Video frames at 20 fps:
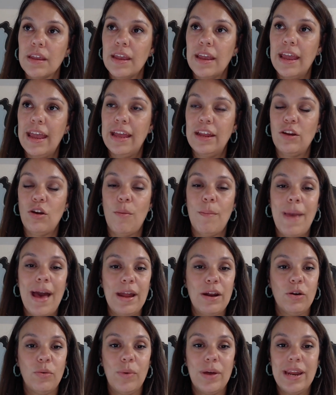and no
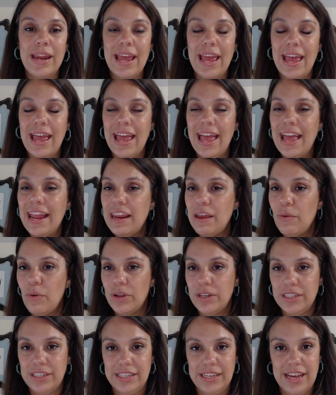matter what
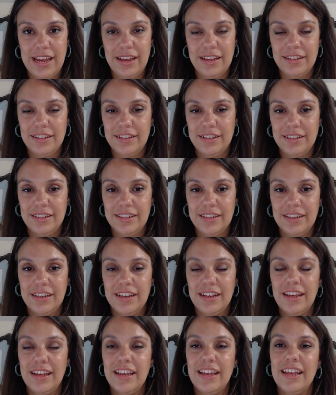anyone says,
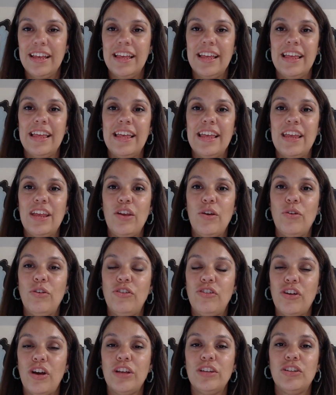you
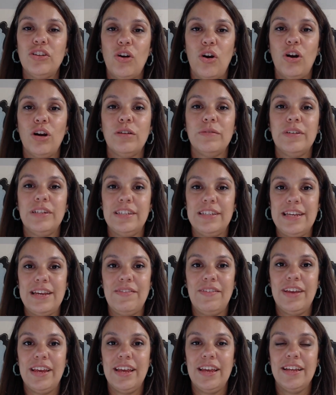just aren't
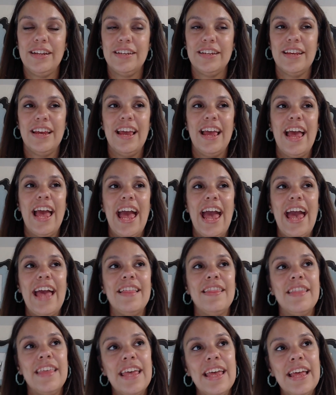receiving it?
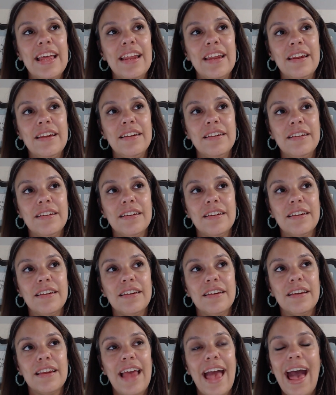And then
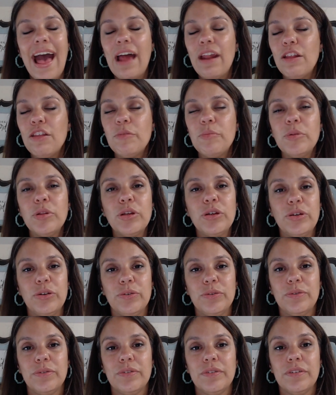out of the
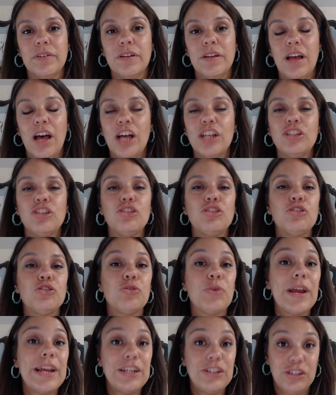blue, a
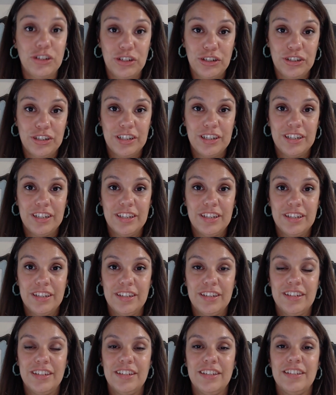stranger
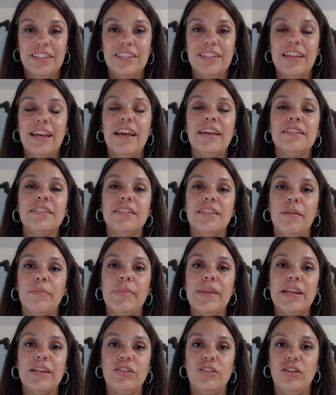says
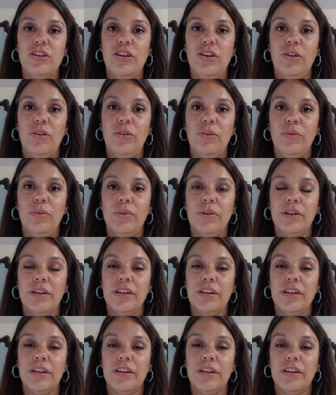something to you